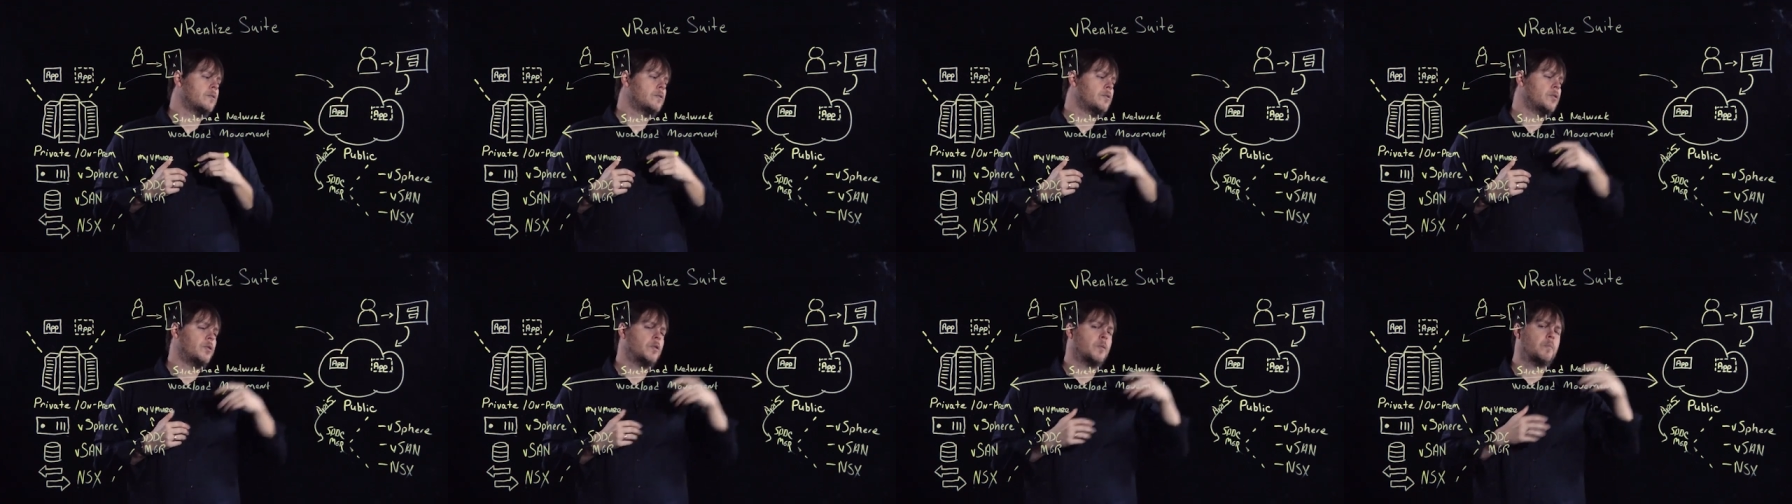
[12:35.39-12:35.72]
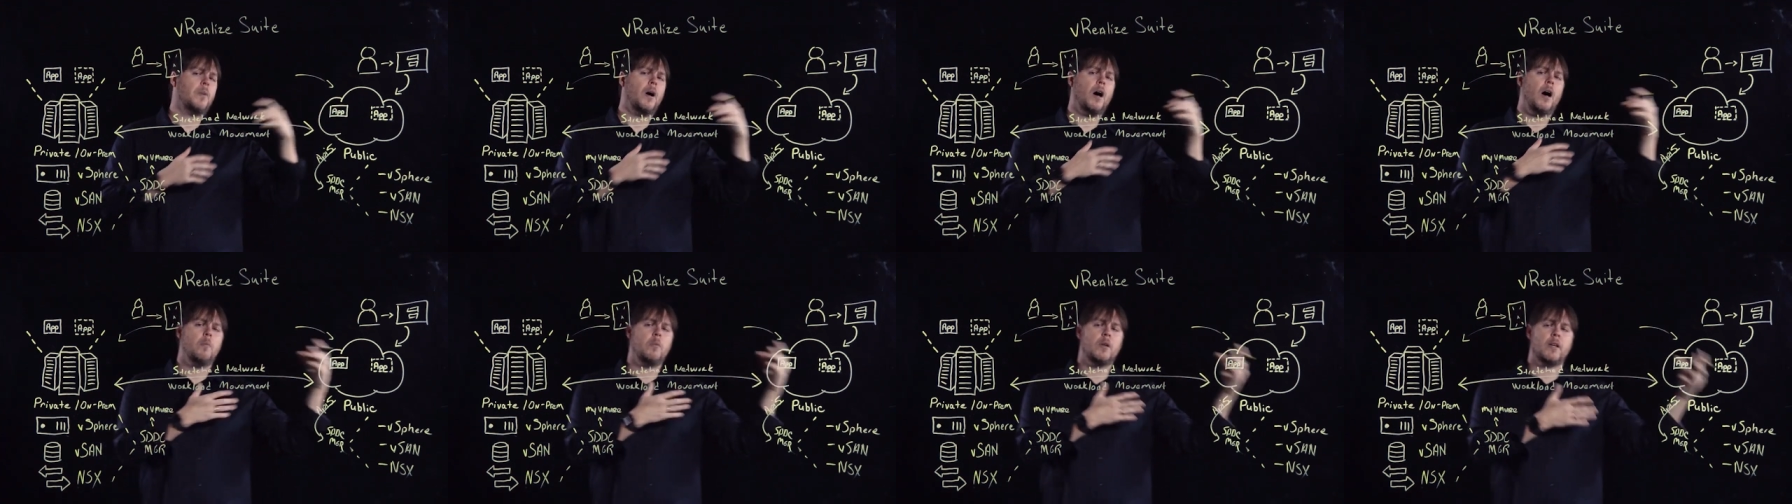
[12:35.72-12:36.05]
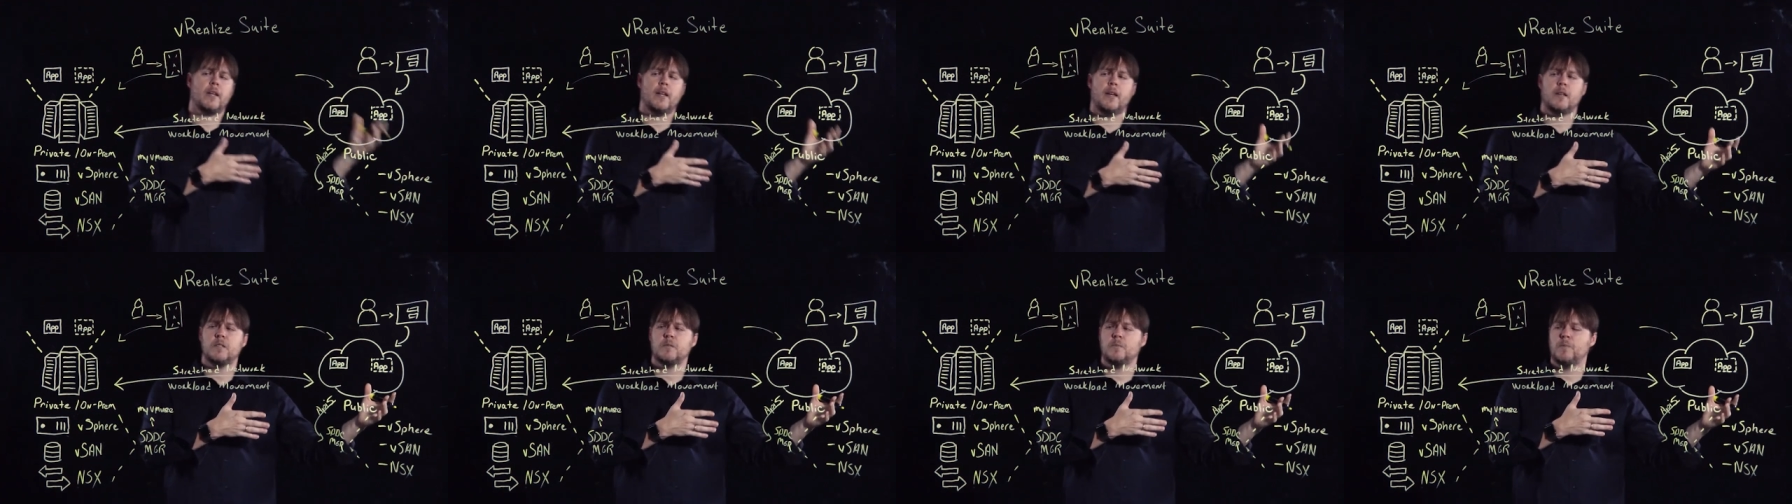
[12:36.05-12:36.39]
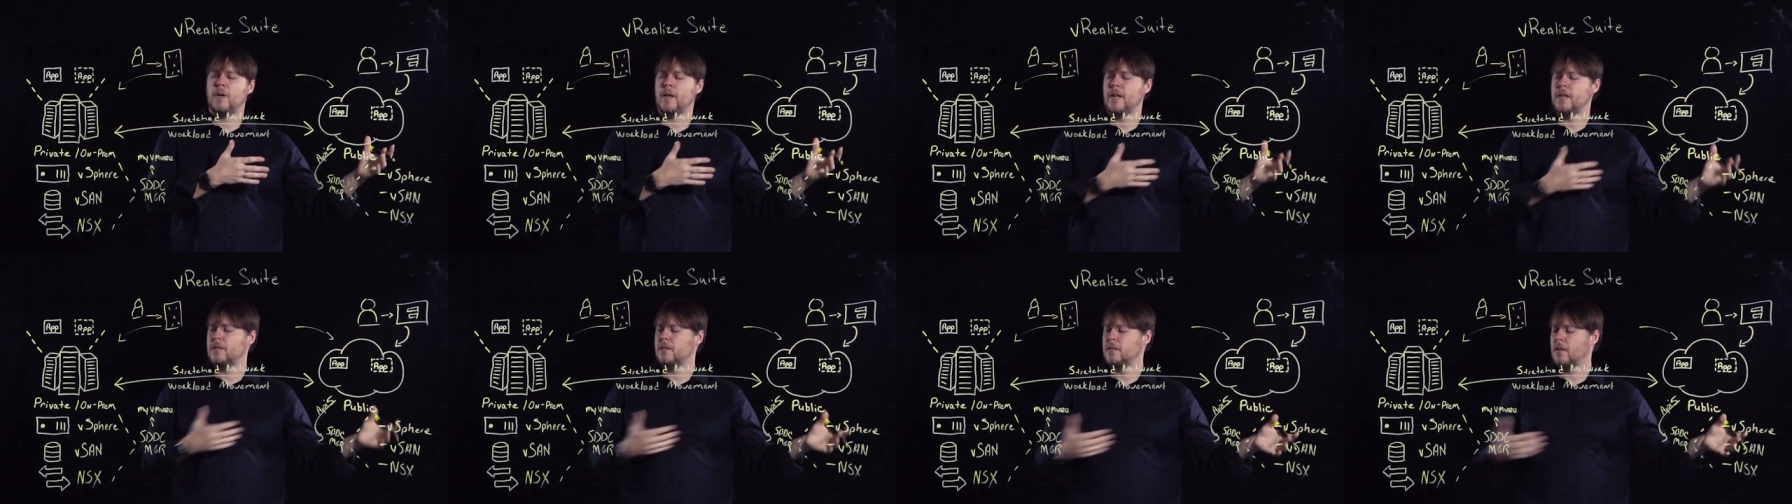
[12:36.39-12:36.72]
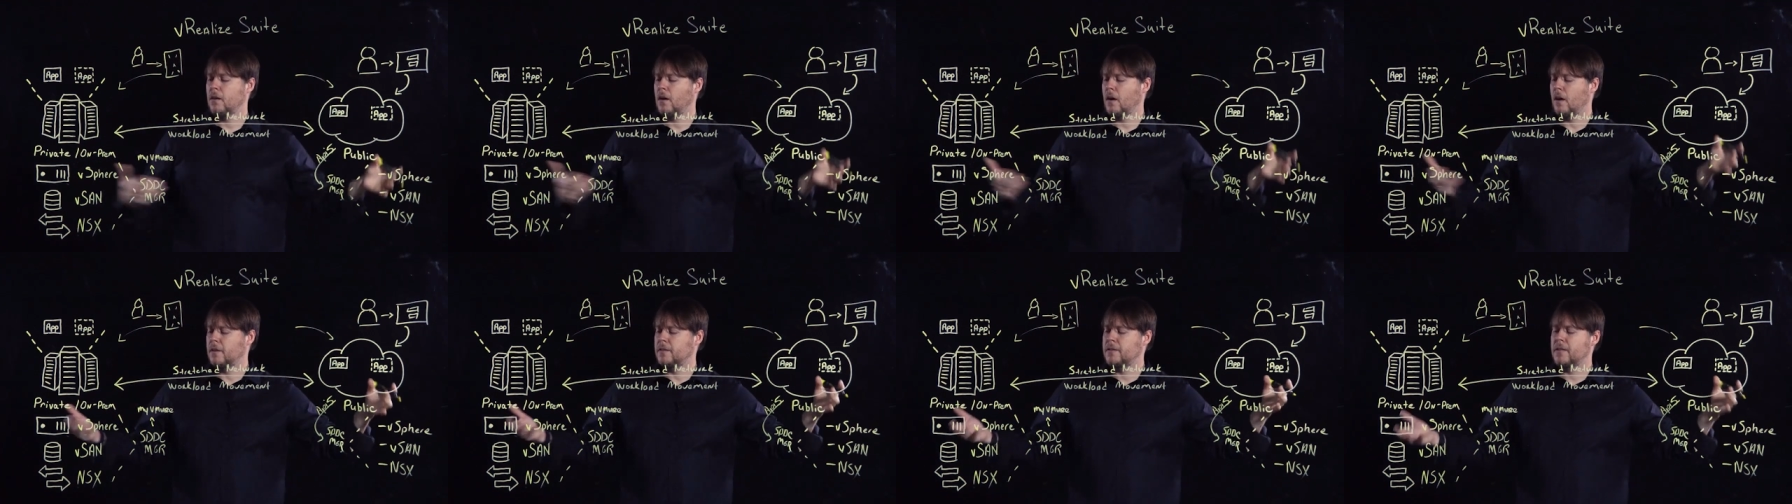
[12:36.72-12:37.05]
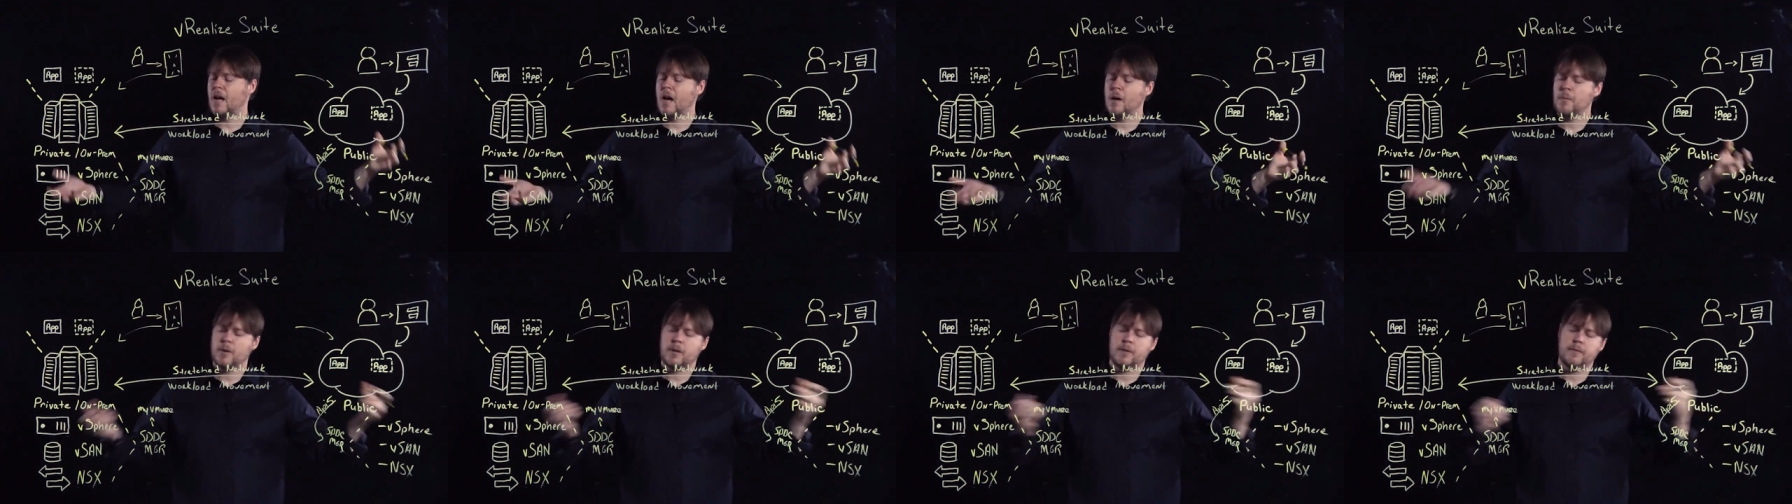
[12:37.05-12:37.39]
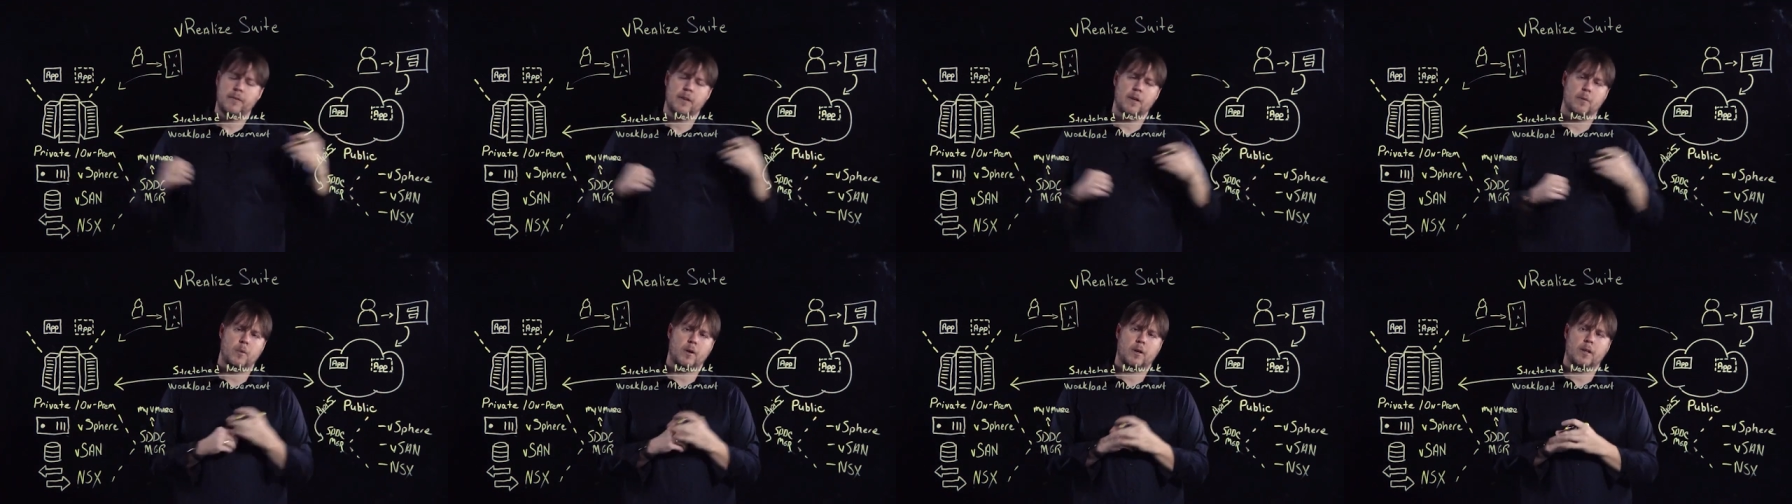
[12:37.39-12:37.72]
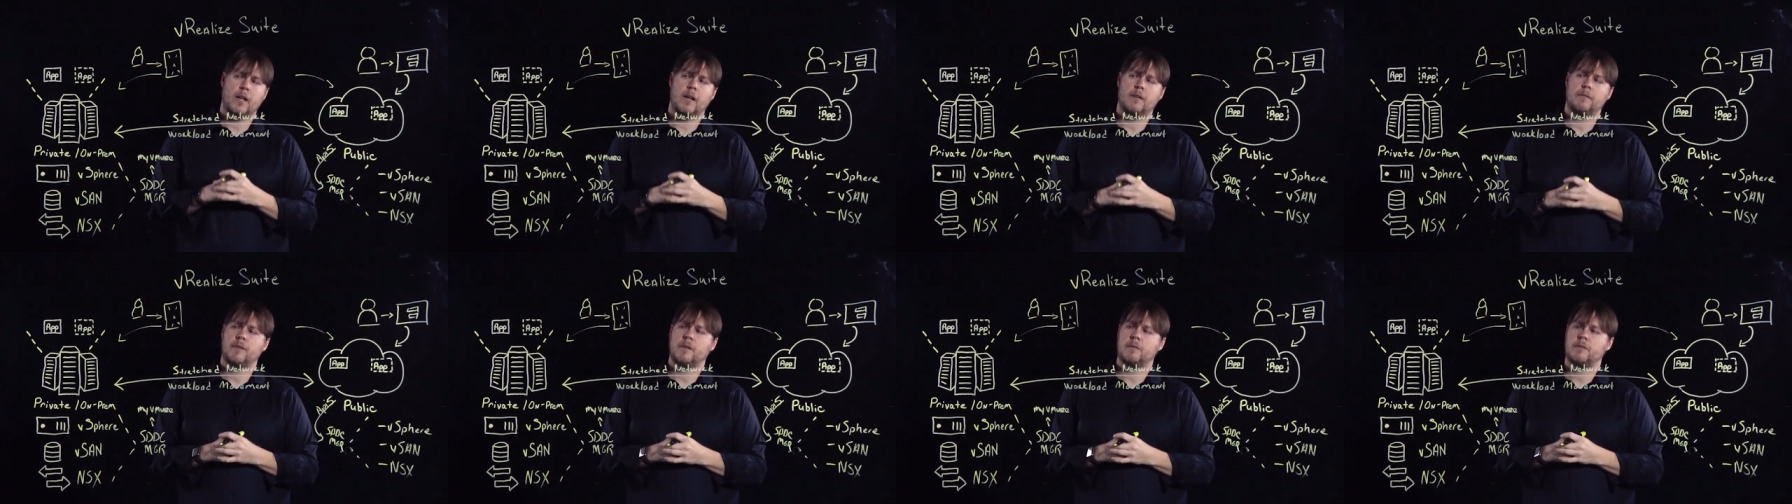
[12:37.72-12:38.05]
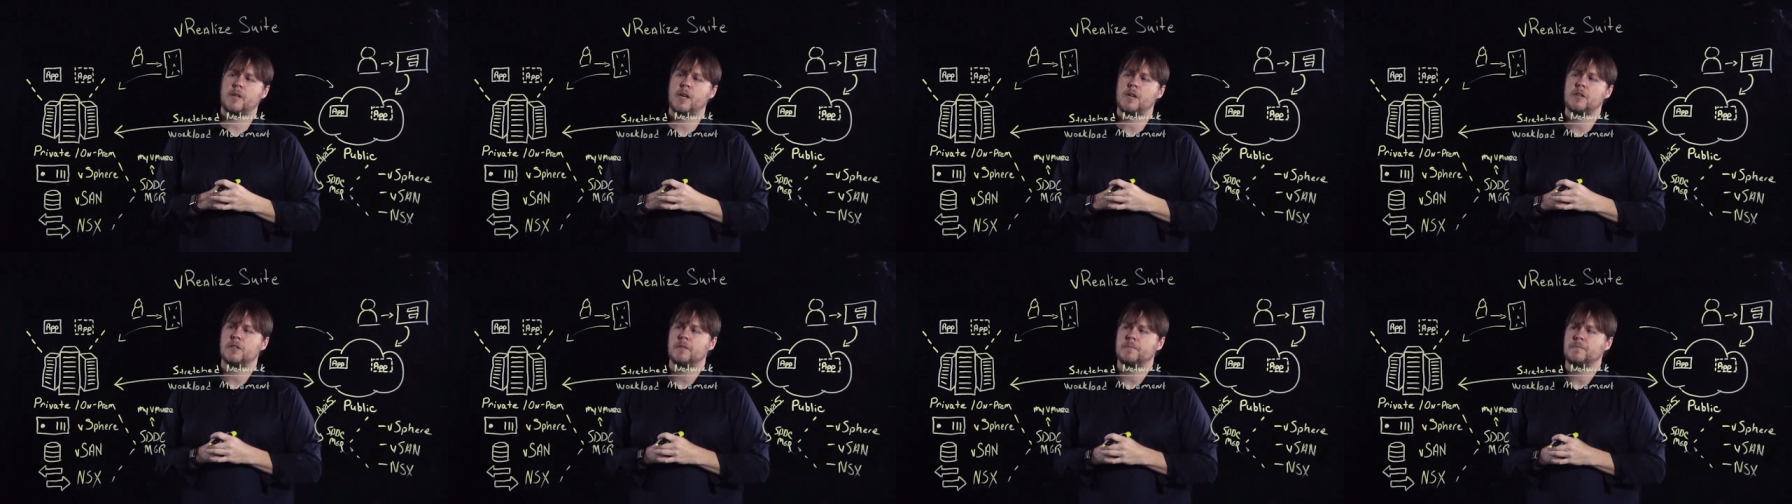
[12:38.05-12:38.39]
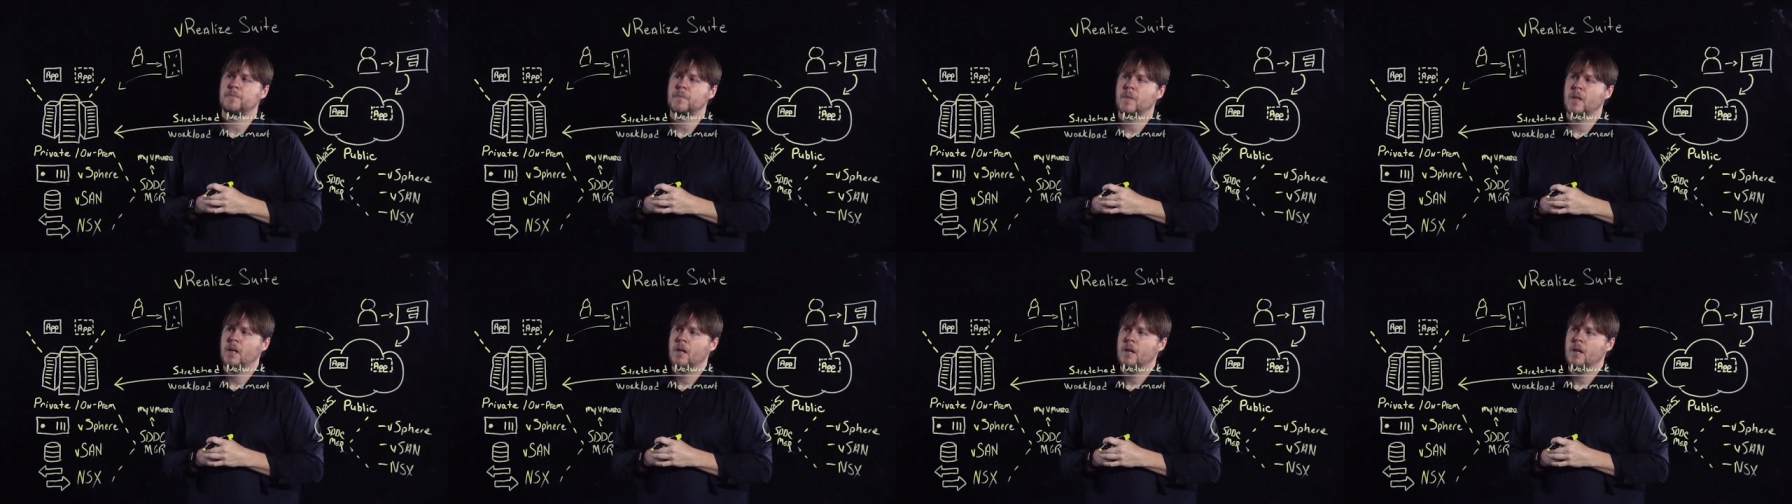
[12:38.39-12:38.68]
to the public cloud space on top of VMware Cloud Foundation.